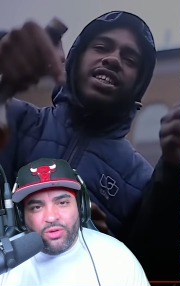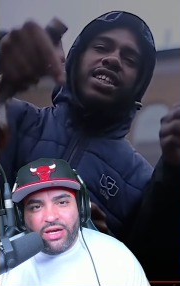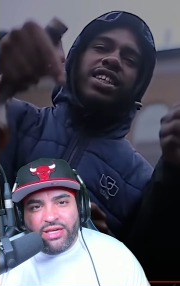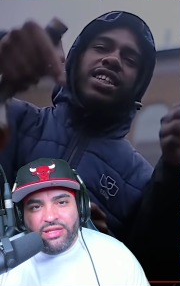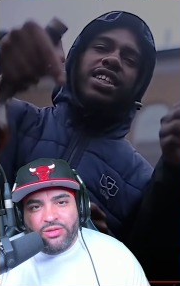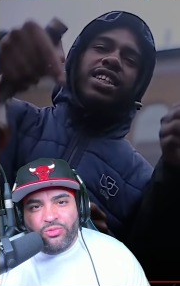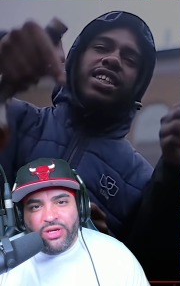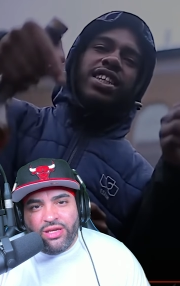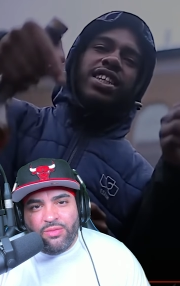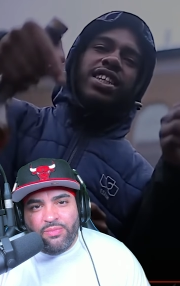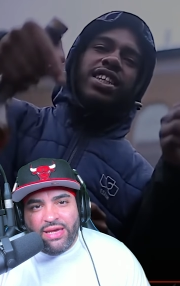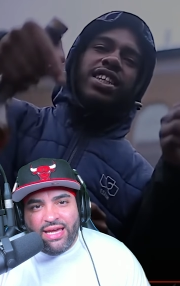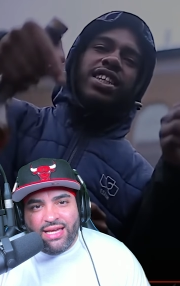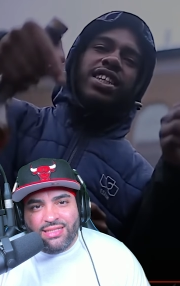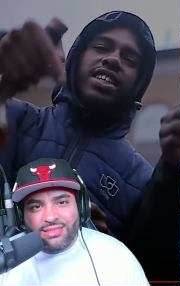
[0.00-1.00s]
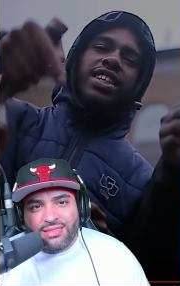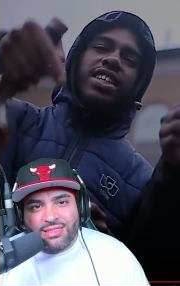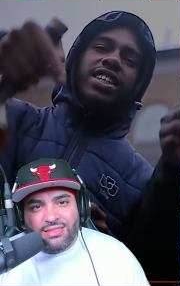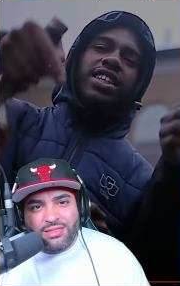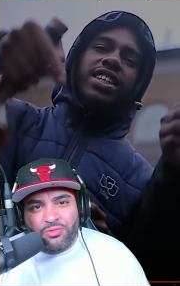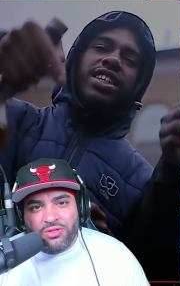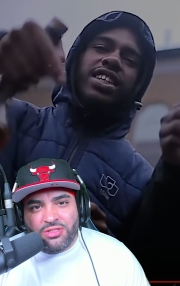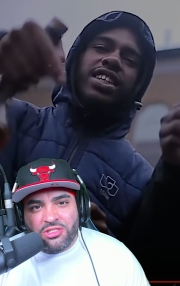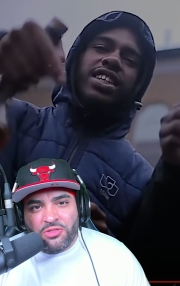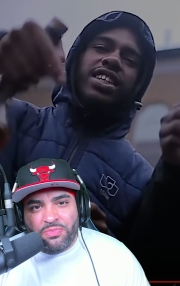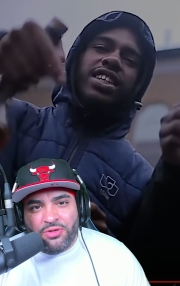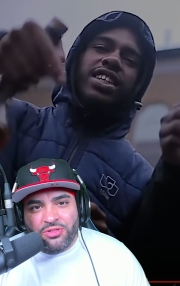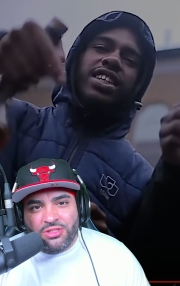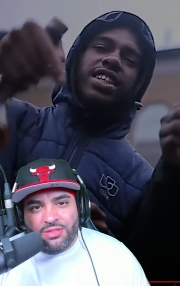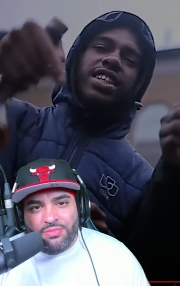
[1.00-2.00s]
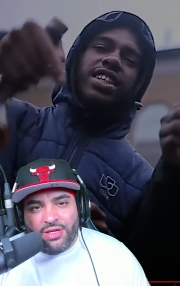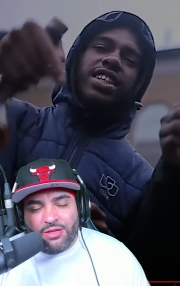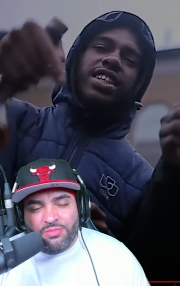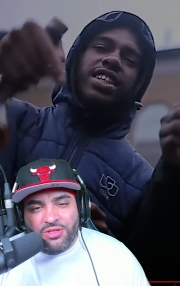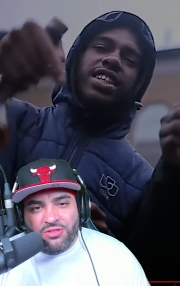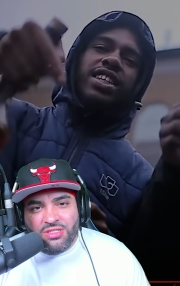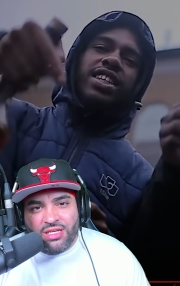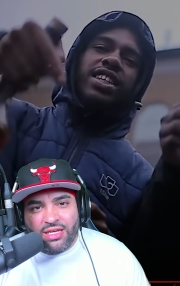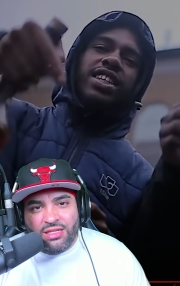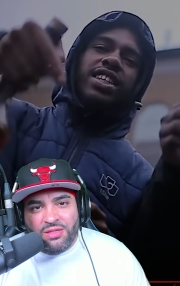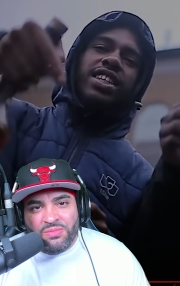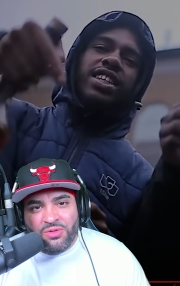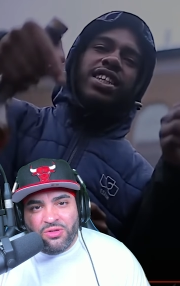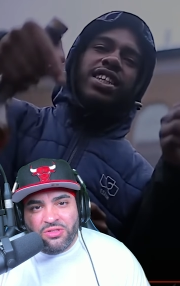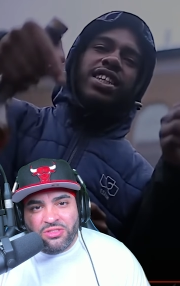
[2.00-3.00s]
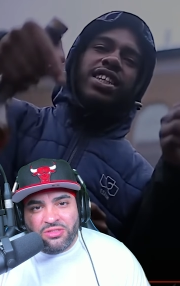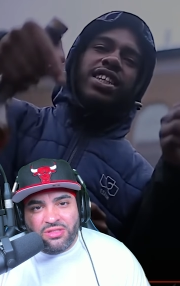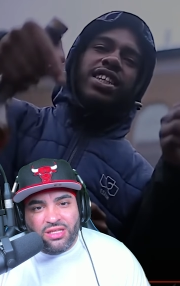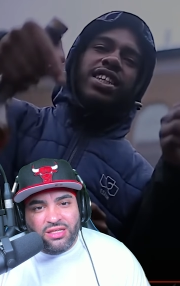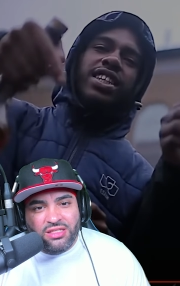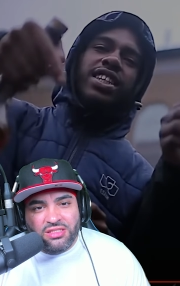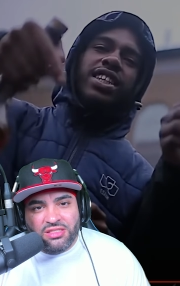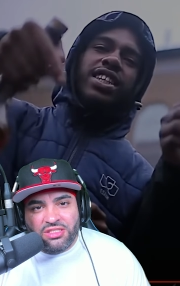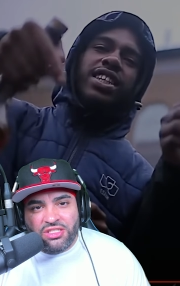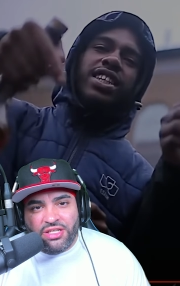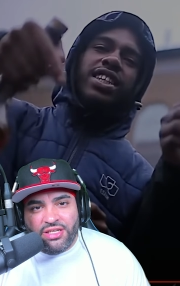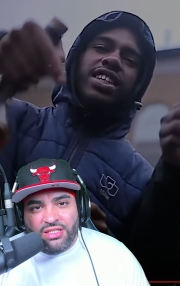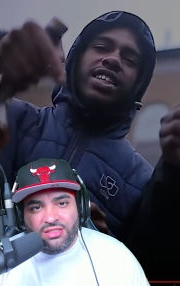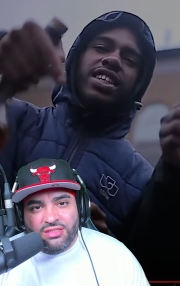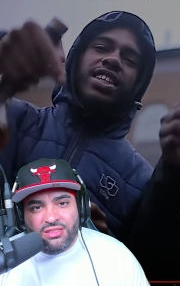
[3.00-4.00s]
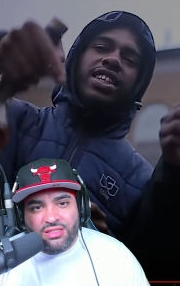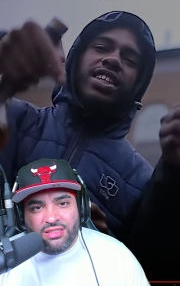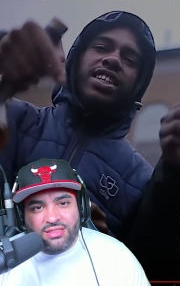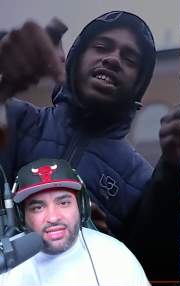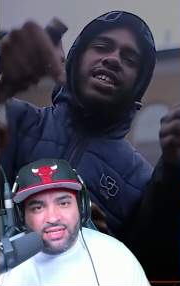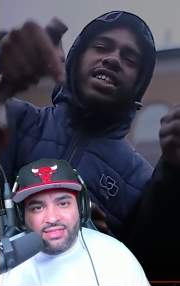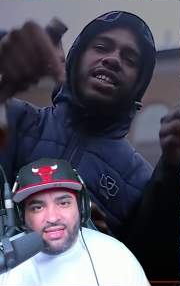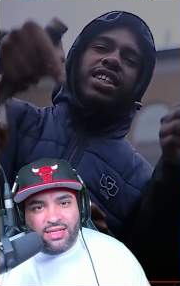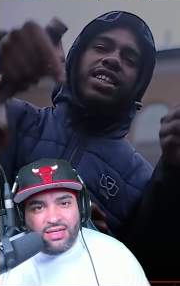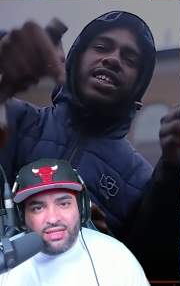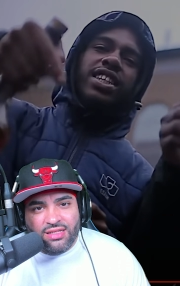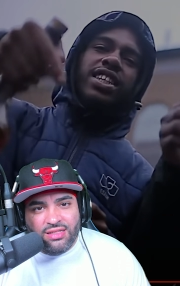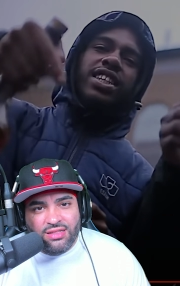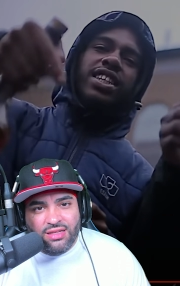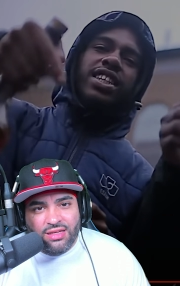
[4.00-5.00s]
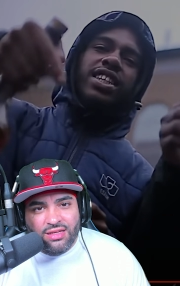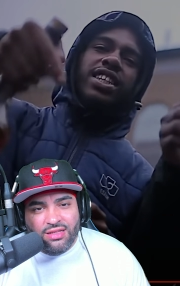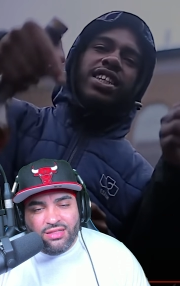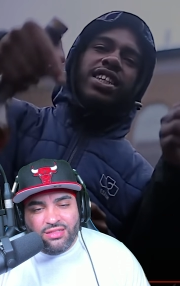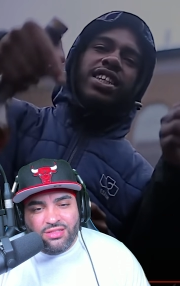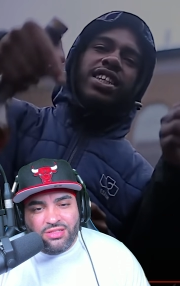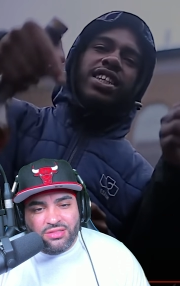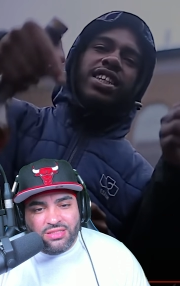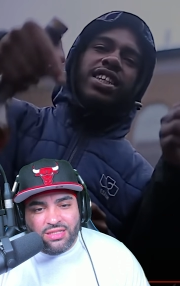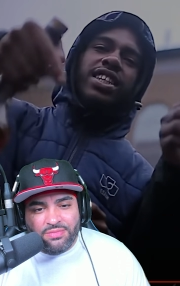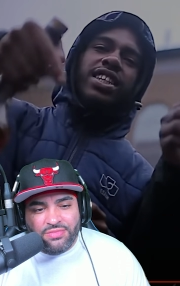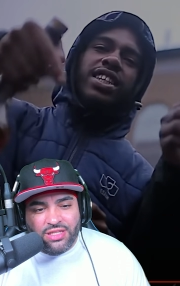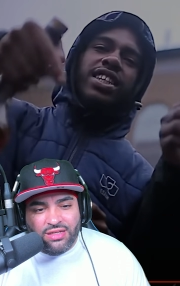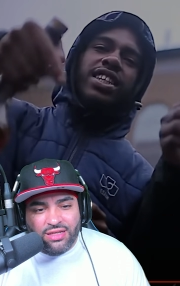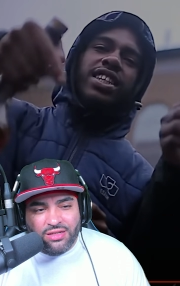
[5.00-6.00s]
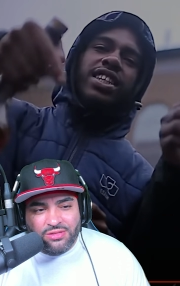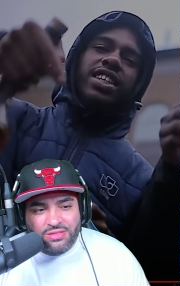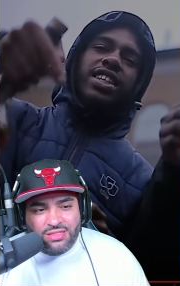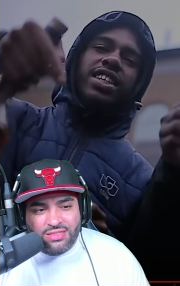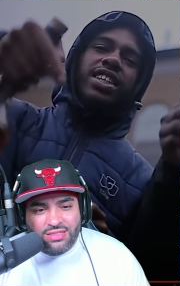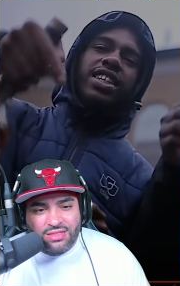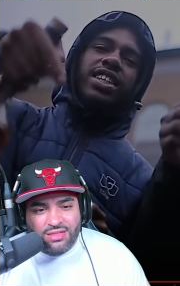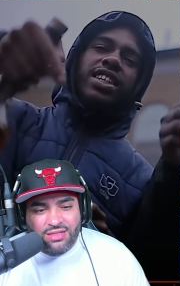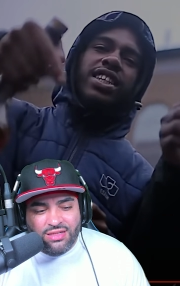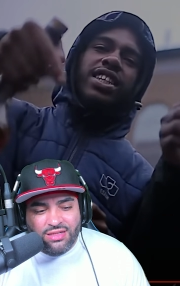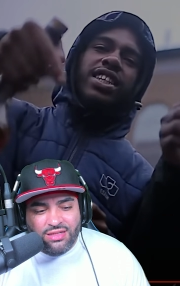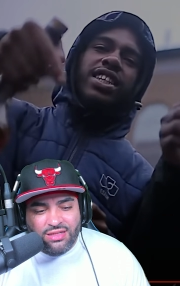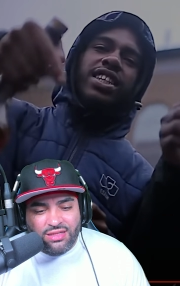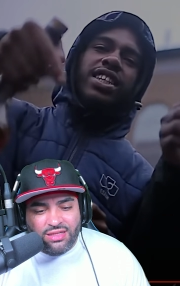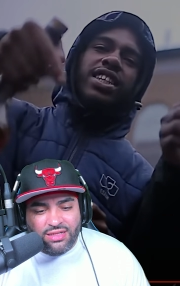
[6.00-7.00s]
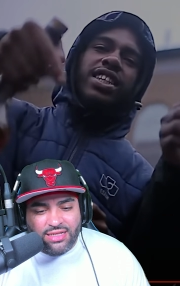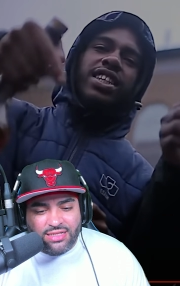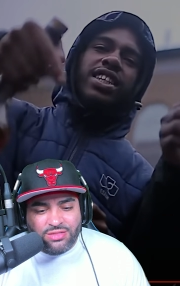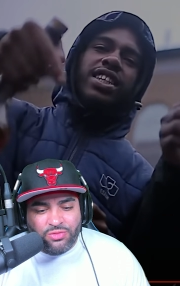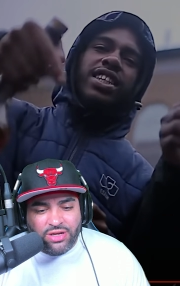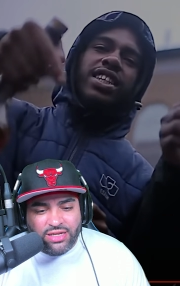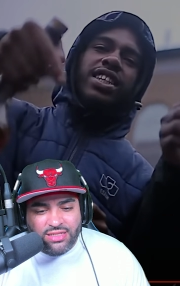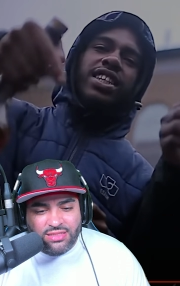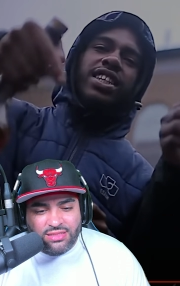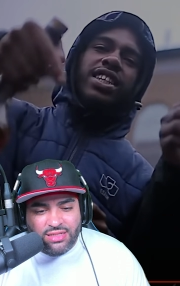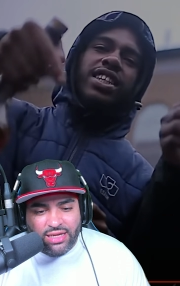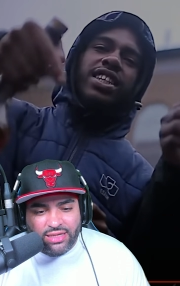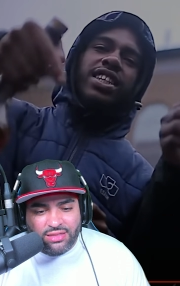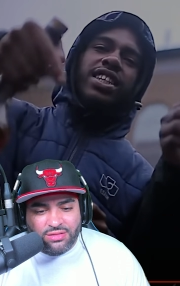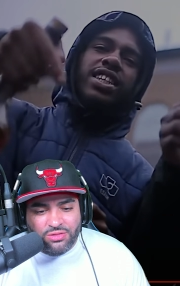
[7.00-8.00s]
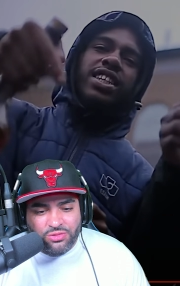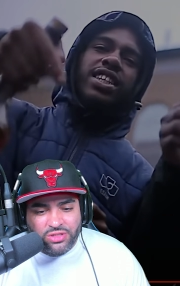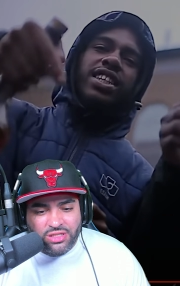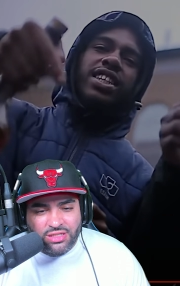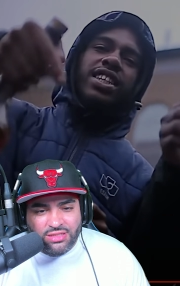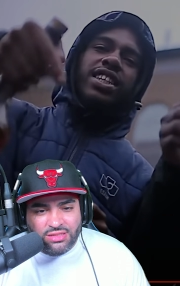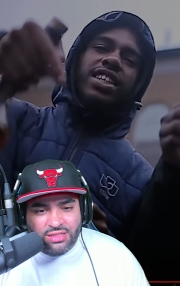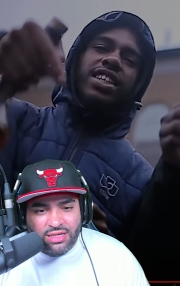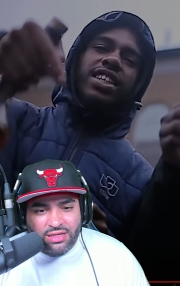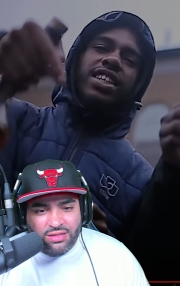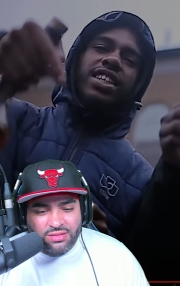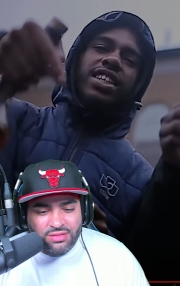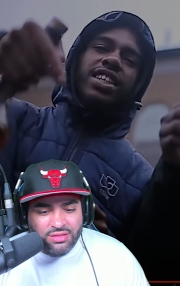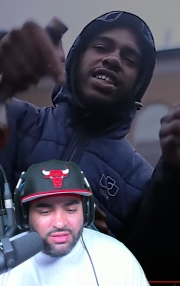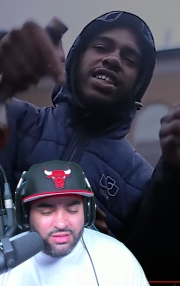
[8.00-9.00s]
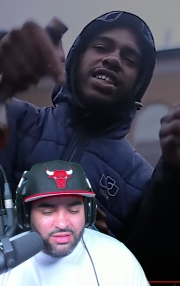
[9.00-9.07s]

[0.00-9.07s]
Speaker 1: why he wear a mask? Because he wasn't supposed to make music anymore, so then he just changed his identity to something else, and that's why he's like who he is now.